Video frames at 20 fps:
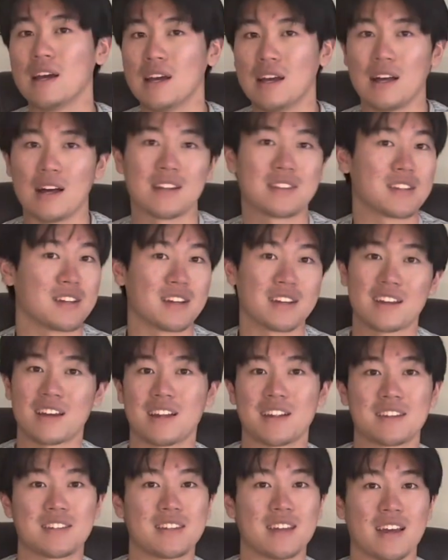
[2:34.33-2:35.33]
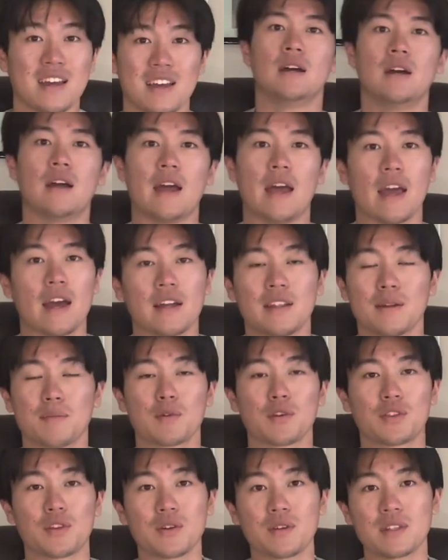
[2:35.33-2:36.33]
That's all I gotta say. And
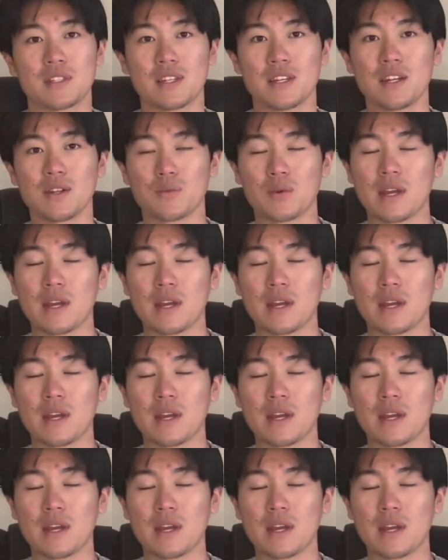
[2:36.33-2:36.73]
number 13,